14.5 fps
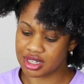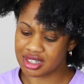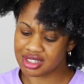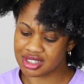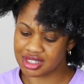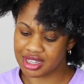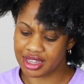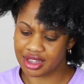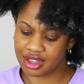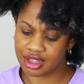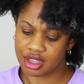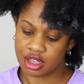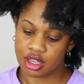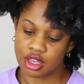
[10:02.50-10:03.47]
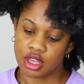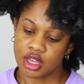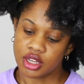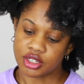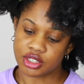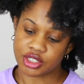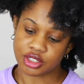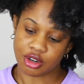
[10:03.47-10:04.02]
does say
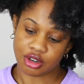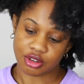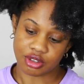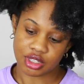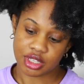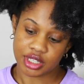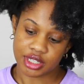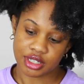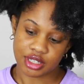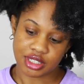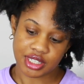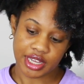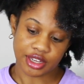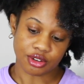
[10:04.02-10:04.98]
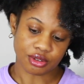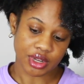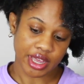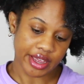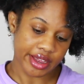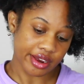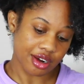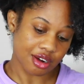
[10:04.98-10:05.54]
to start on clean detangled
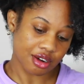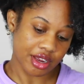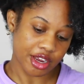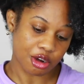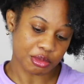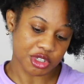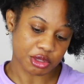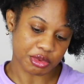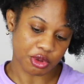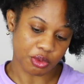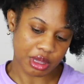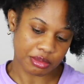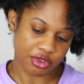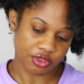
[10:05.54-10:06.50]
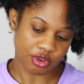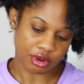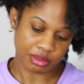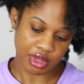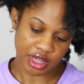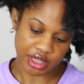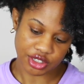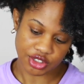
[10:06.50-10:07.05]
hair. Hair must be wet before
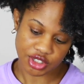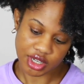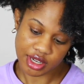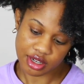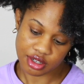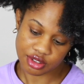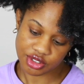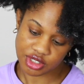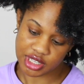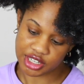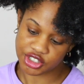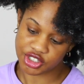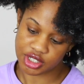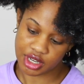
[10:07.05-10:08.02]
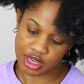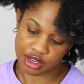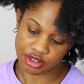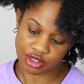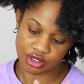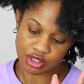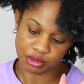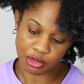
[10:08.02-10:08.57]
applying gel. Section hair
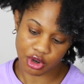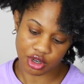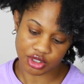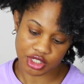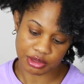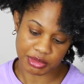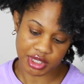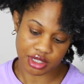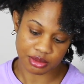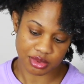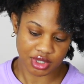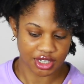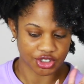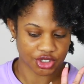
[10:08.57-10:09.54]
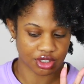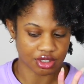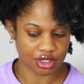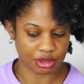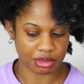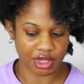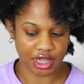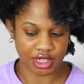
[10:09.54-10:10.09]
into small to medium sections and
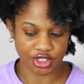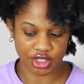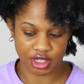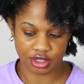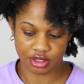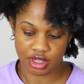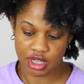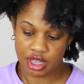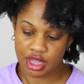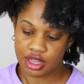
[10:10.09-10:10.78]
apply gel